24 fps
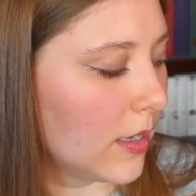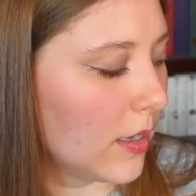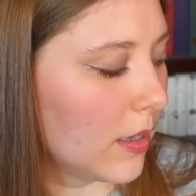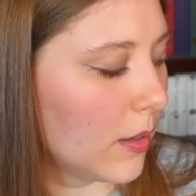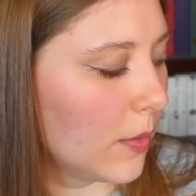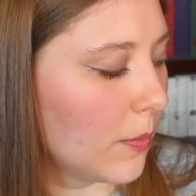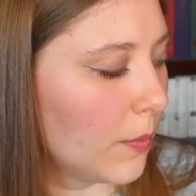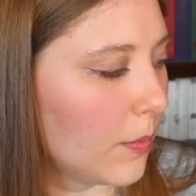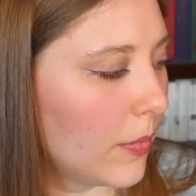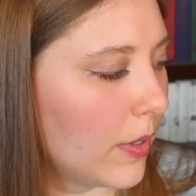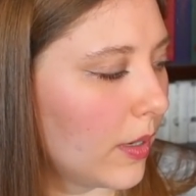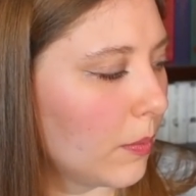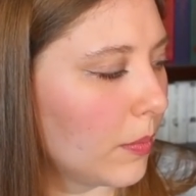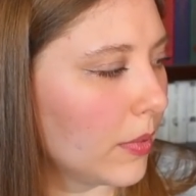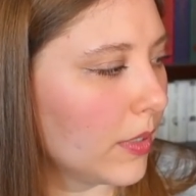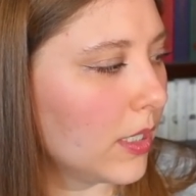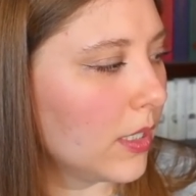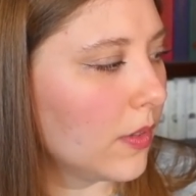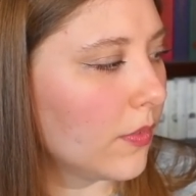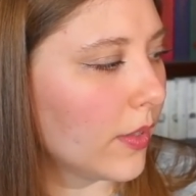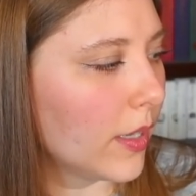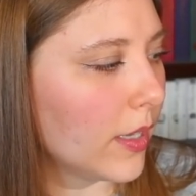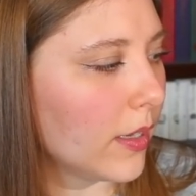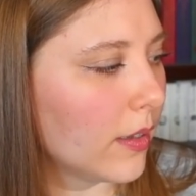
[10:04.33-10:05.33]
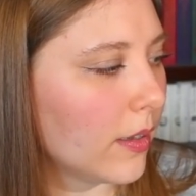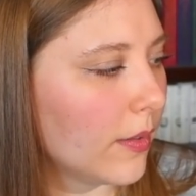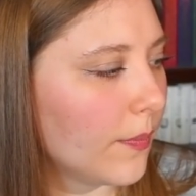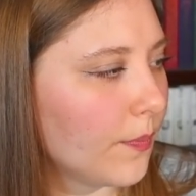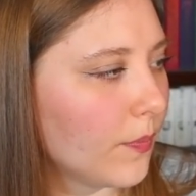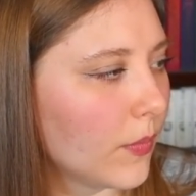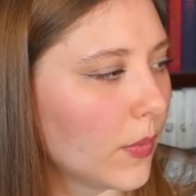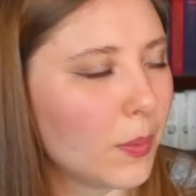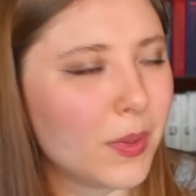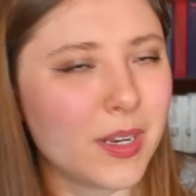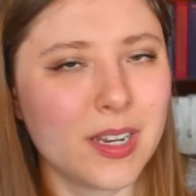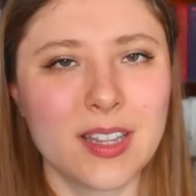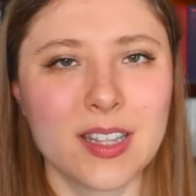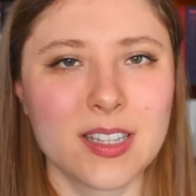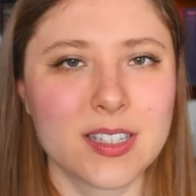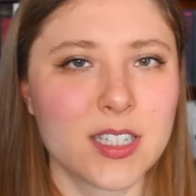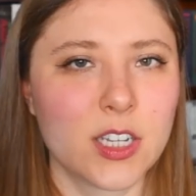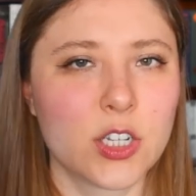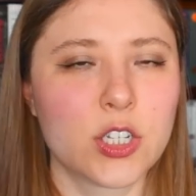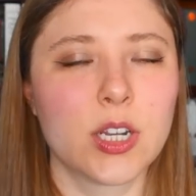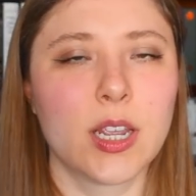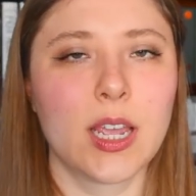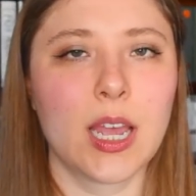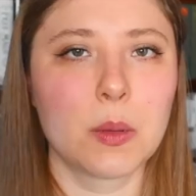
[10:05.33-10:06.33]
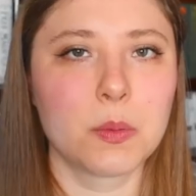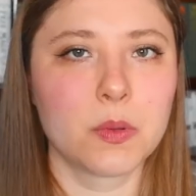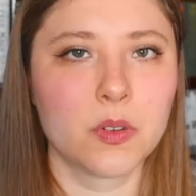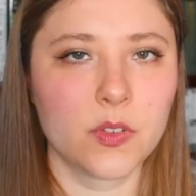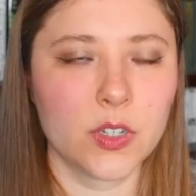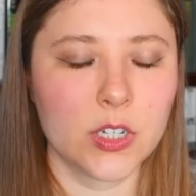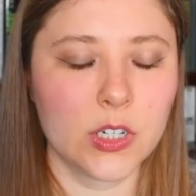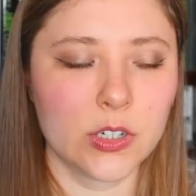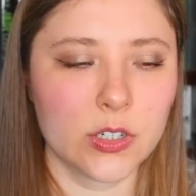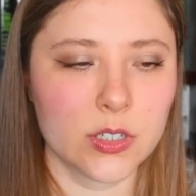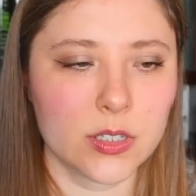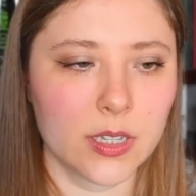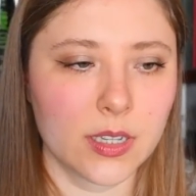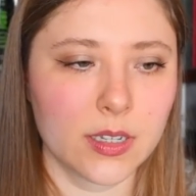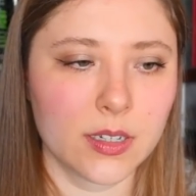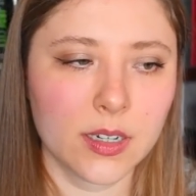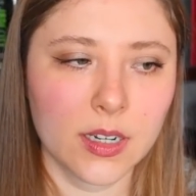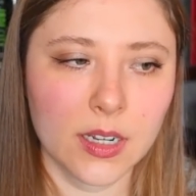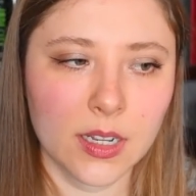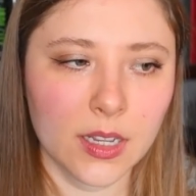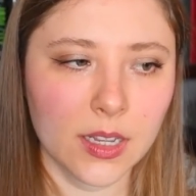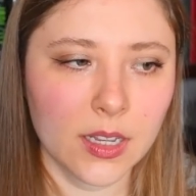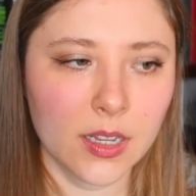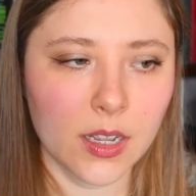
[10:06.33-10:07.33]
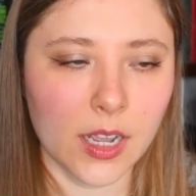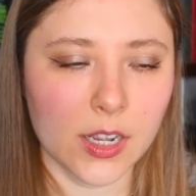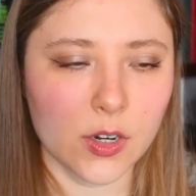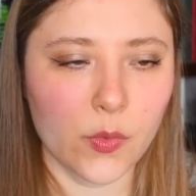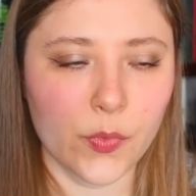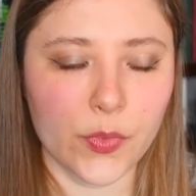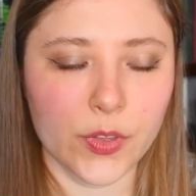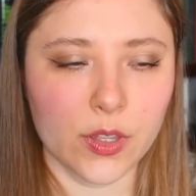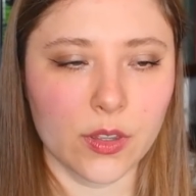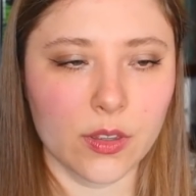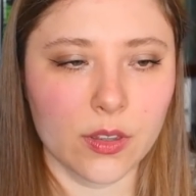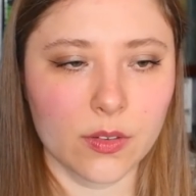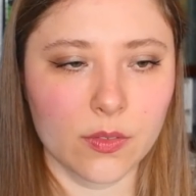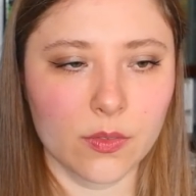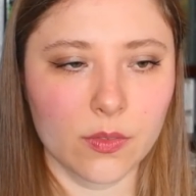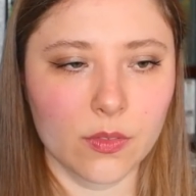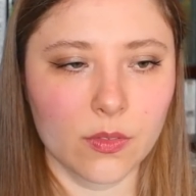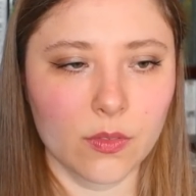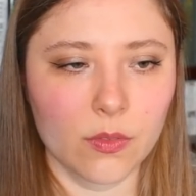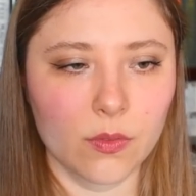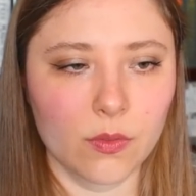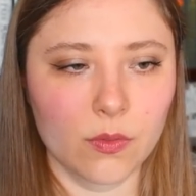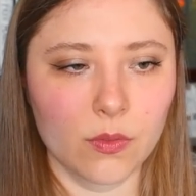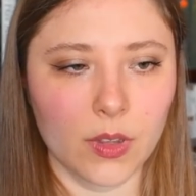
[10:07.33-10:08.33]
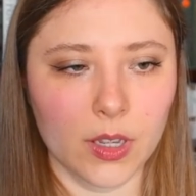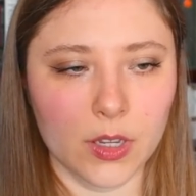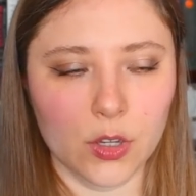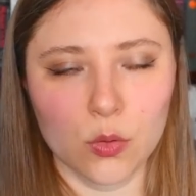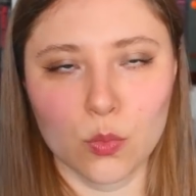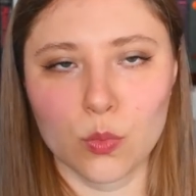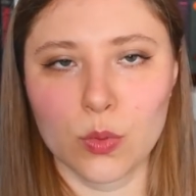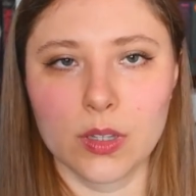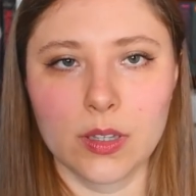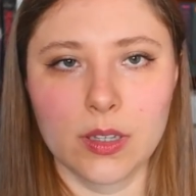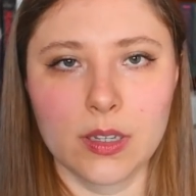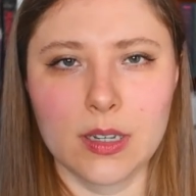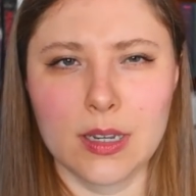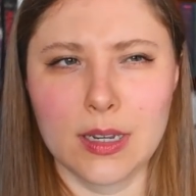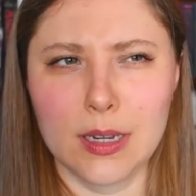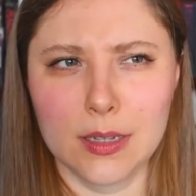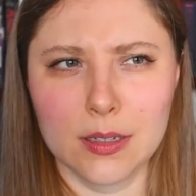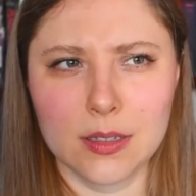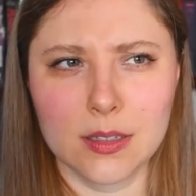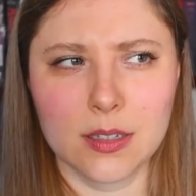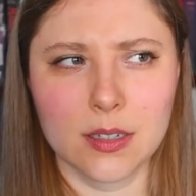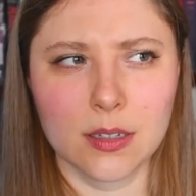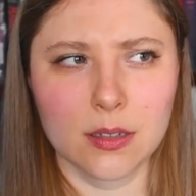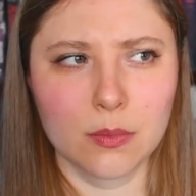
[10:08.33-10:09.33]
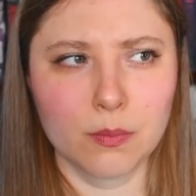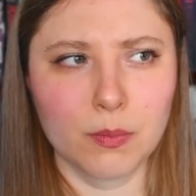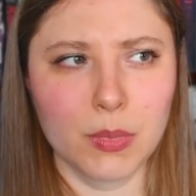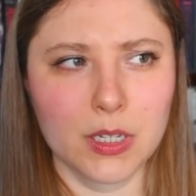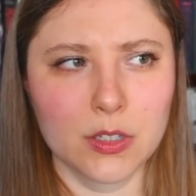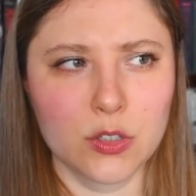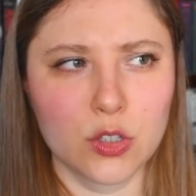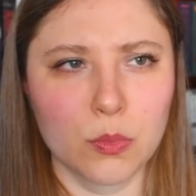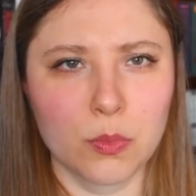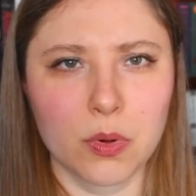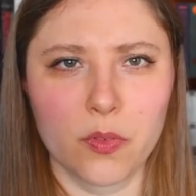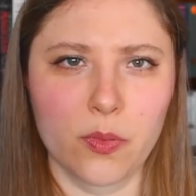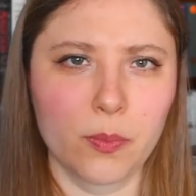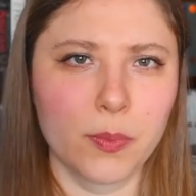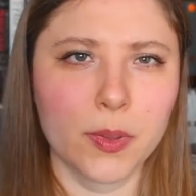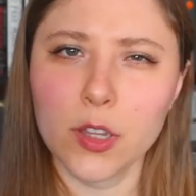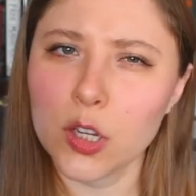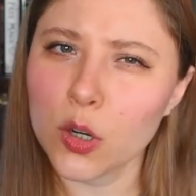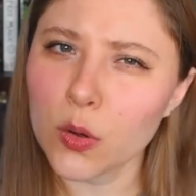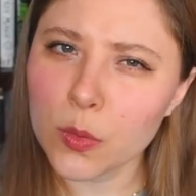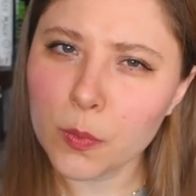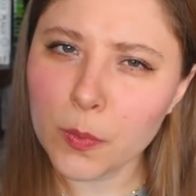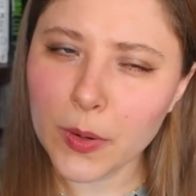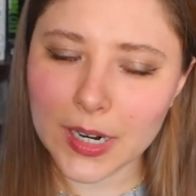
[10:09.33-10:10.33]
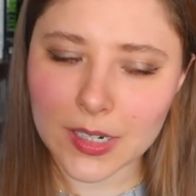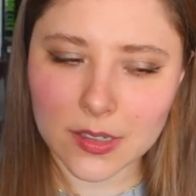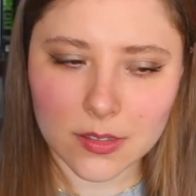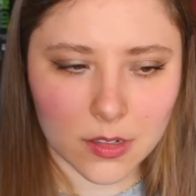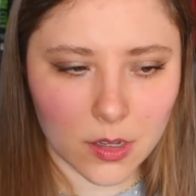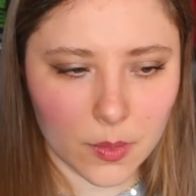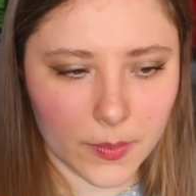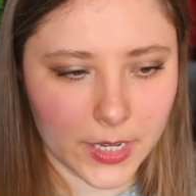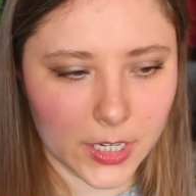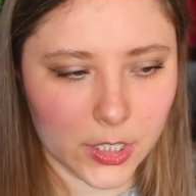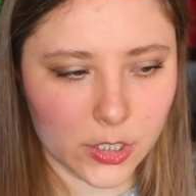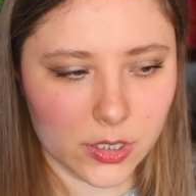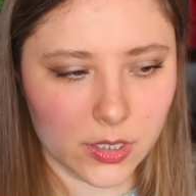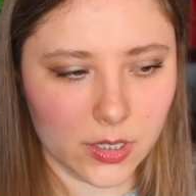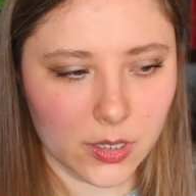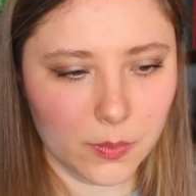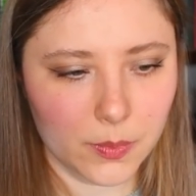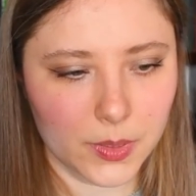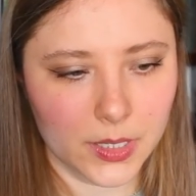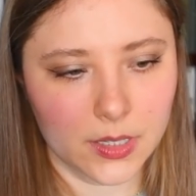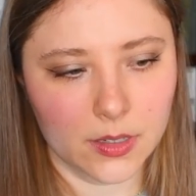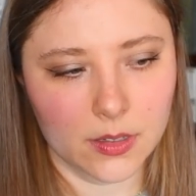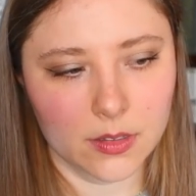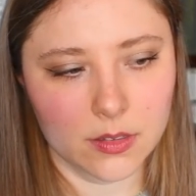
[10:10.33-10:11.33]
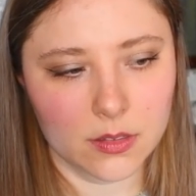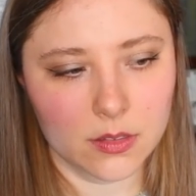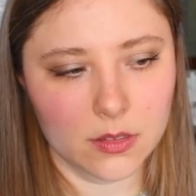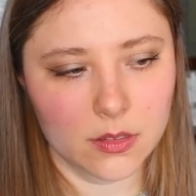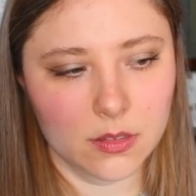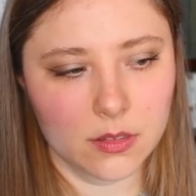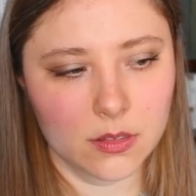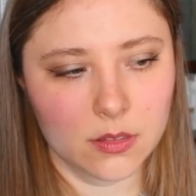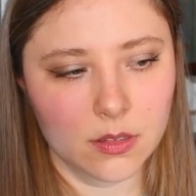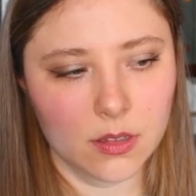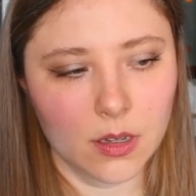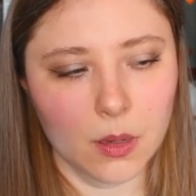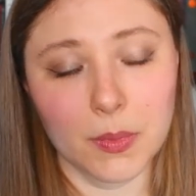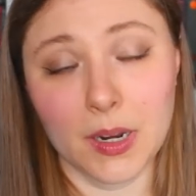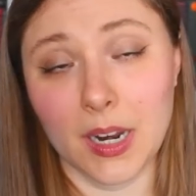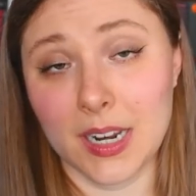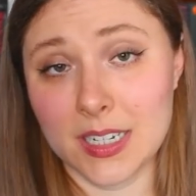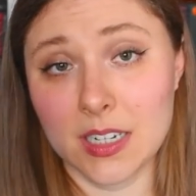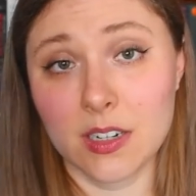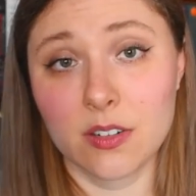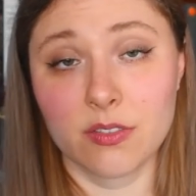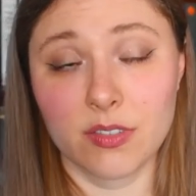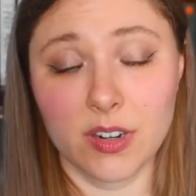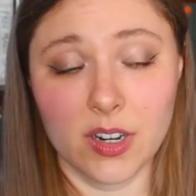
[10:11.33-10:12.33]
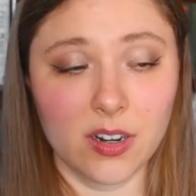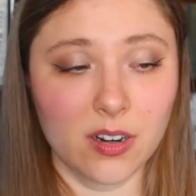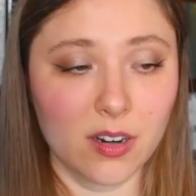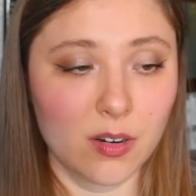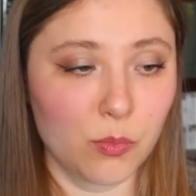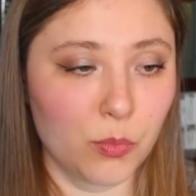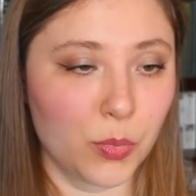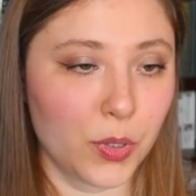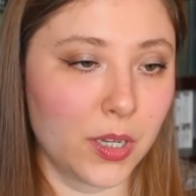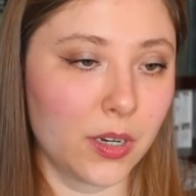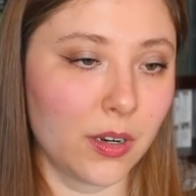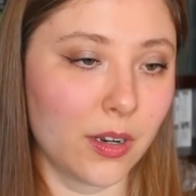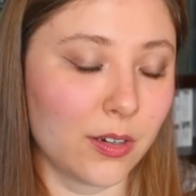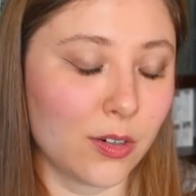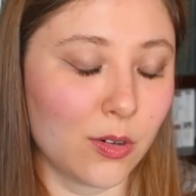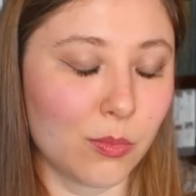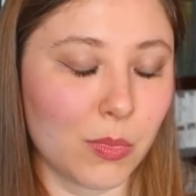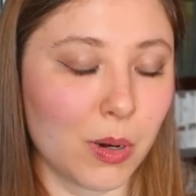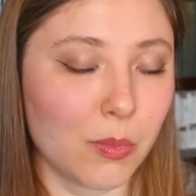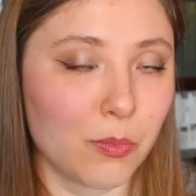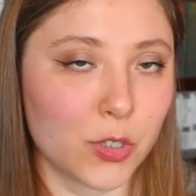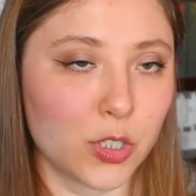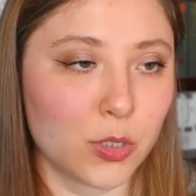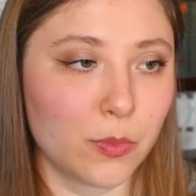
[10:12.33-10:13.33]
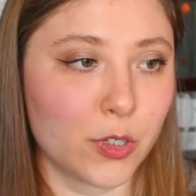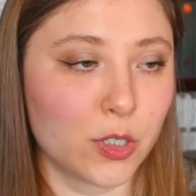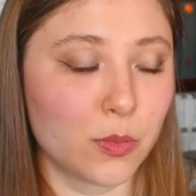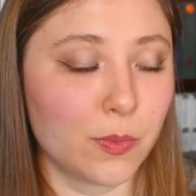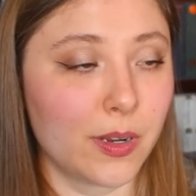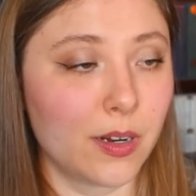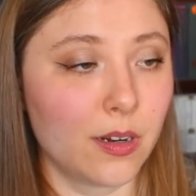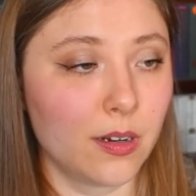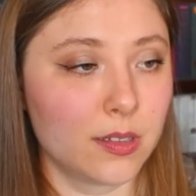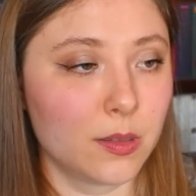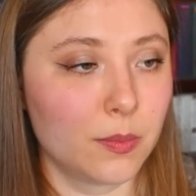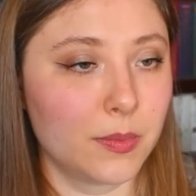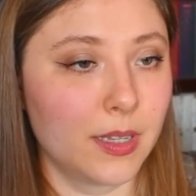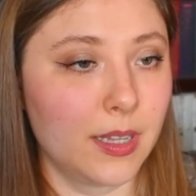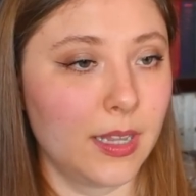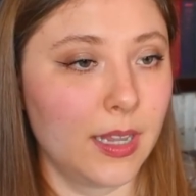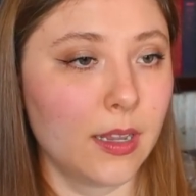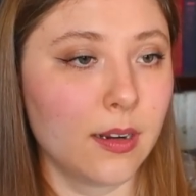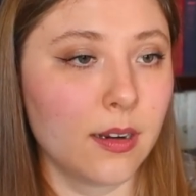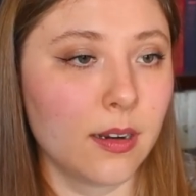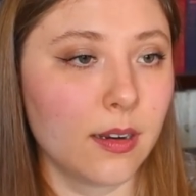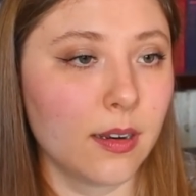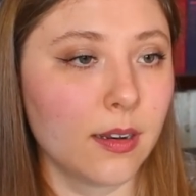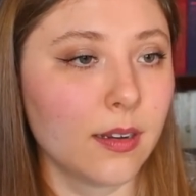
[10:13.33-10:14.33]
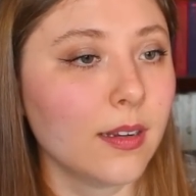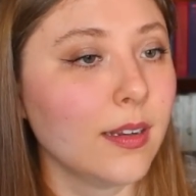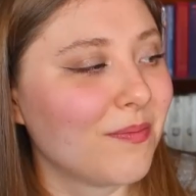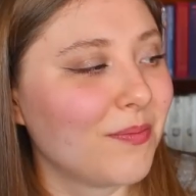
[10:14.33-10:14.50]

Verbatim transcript: Um, but I believe, like, I mean, it's such a gap of years that I don't think, like, you really need to be super familiar with Practical Magic because, I mean, I did read it, but I don't remember too much about it except I hated it.